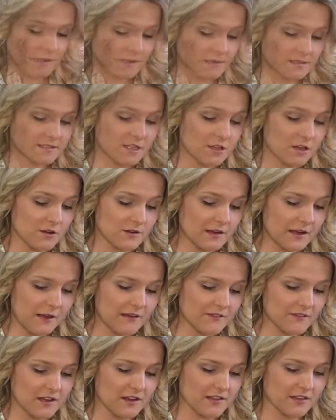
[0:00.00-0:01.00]
So now
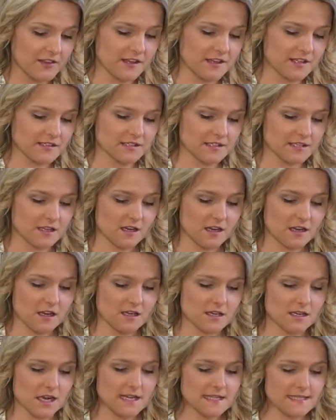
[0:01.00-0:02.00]
I've got these
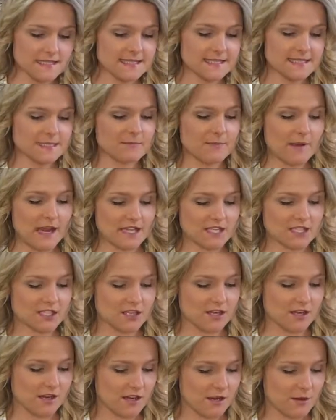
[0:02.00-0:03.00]
nice and smashed
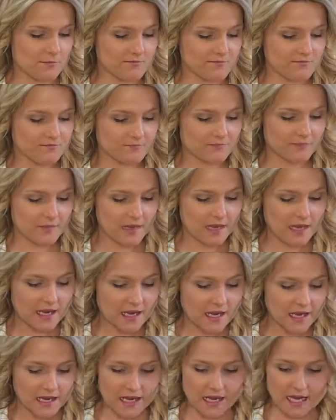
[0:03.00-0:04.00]
up.
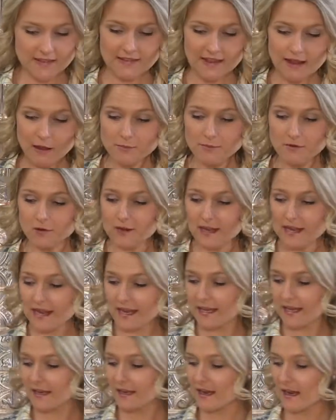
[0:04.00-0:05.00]
And now I'm going to
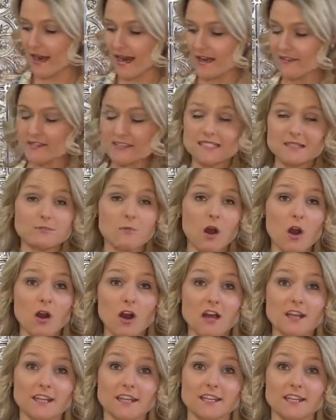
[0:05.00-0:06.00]
add, I have a small
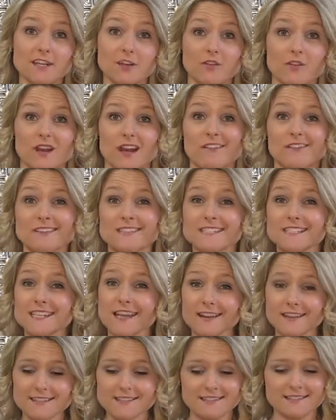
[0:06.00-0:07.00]
onion here that I've
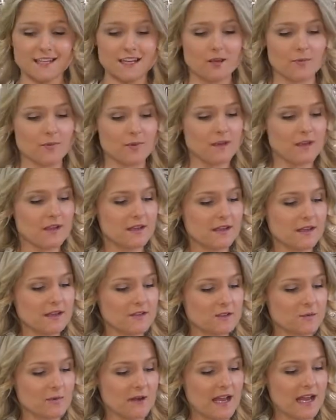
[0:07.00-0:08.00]
diced up. So
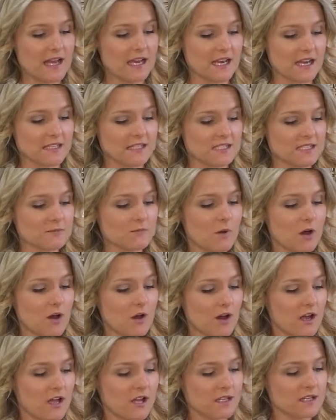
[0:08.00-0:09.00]
I'm going to add a
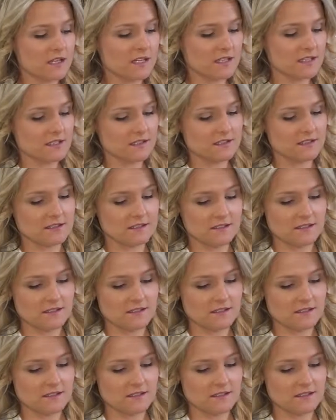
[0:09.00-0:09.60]
small onion.